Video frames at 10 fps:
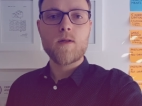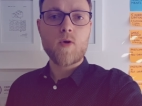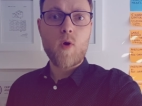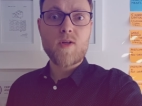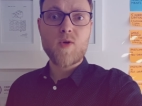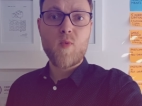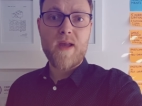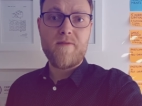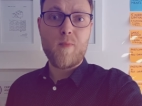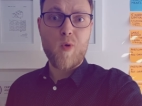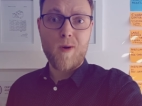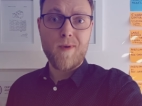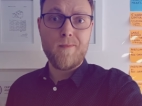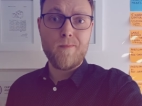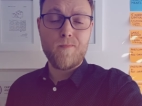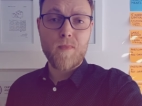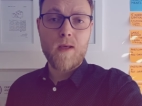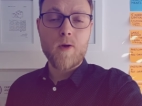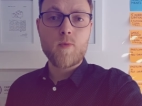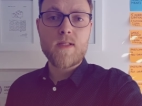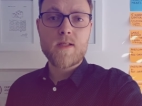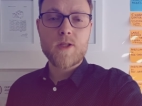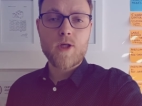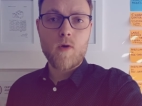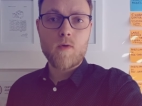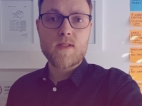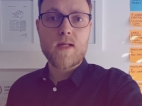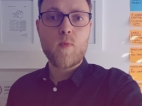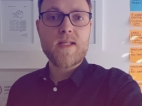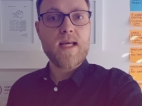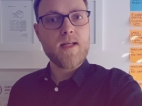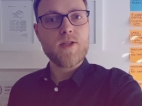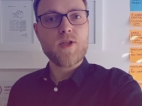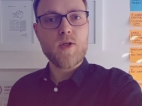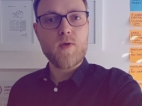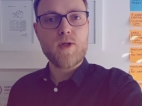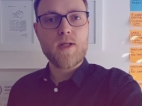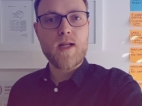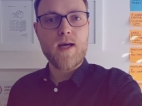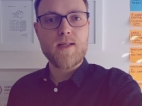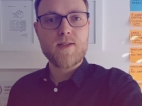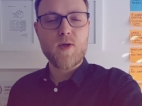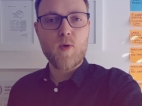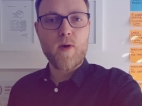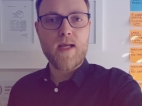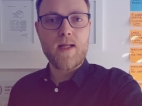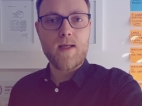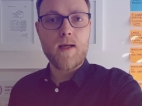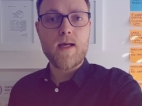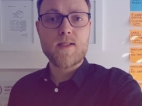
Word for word: Toronto, we have a problem. Research shows that we tend to solutionize too quickly as